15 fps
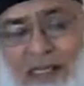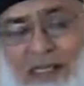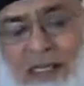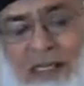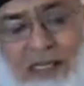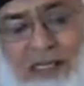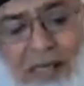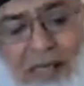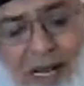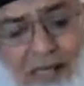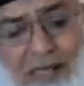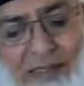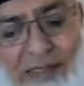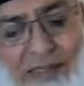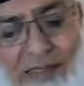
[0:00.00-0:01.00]
In
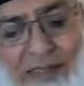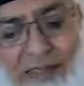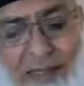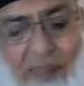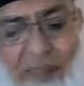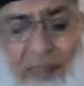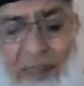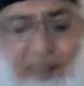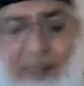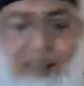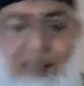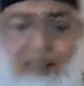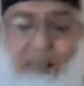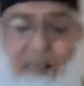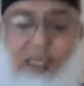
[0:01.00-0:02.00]
that case,
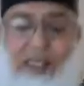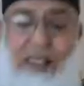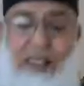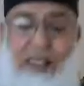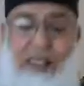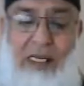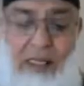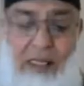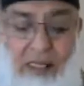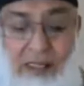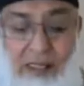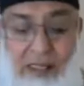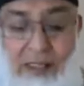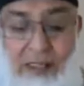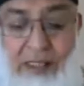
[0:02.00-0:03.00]
you see air
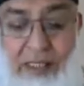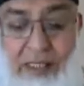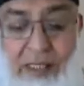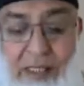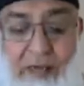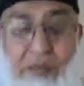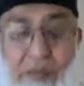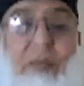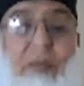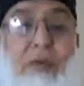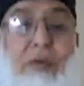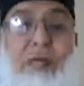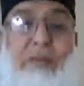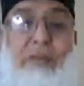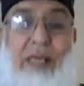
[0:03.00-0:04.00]
conditioning or
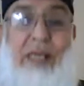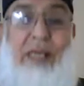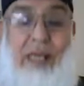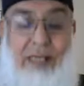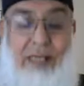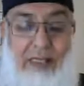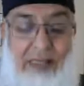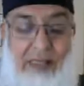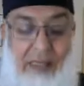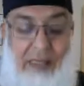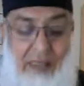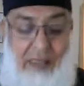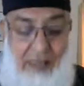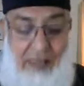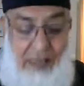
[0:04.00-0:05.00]
cooling by any
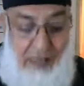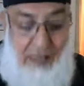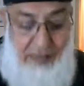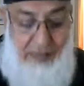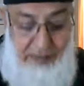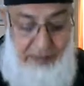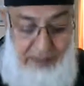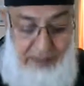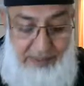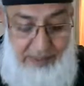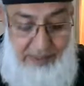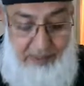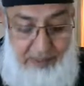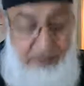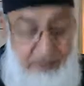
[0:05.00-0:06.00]
other means
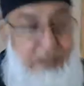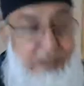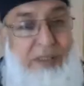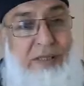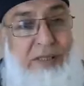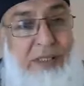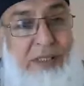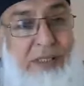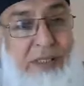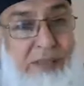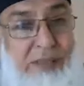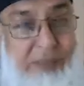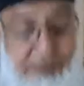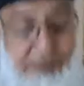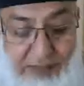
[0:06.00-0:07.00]
according to
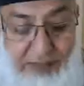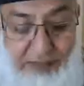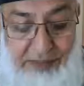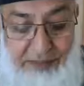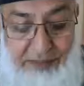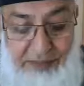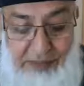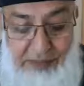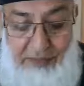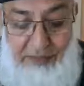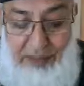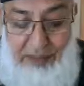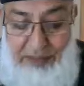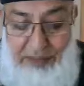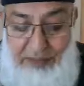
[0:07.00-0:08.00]
1615
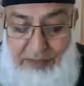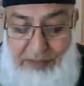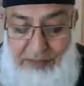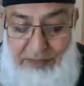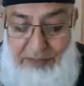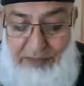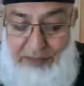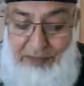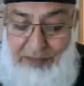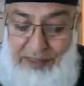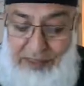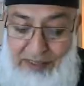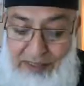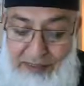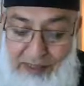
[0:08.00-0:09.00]
must be
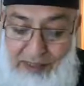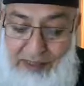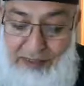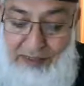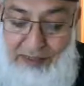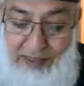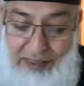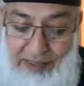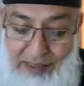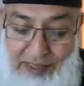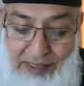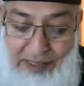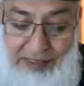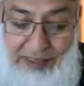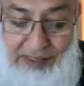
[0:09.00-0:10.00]
provided, must be
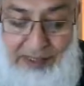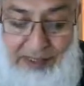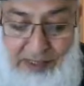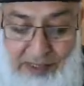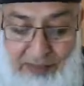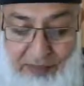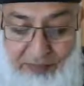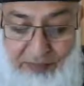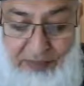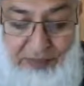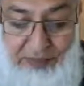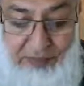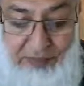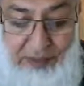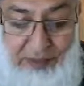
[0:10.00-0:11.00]
arranged for the
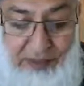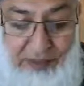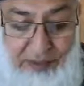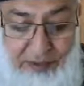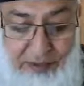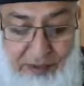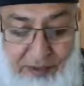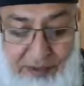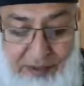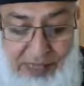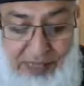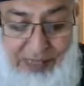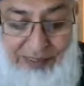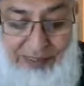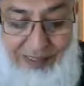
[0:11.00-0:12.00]
workers so
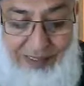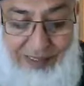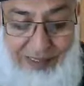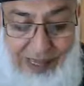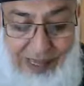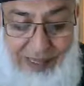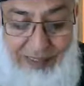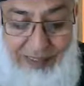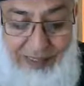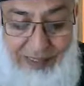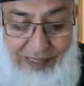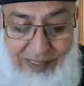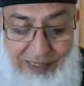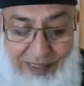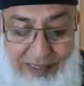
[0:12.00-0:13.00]
that their health
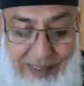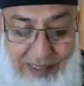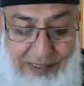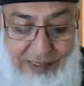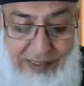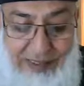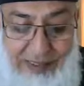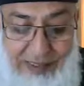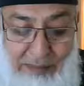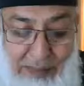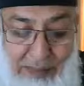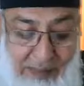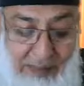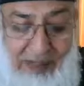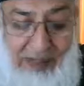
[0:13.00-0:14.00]
is
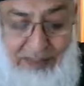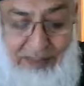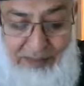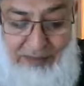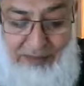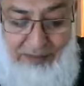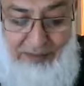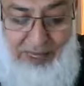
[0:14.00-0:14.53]
prevented from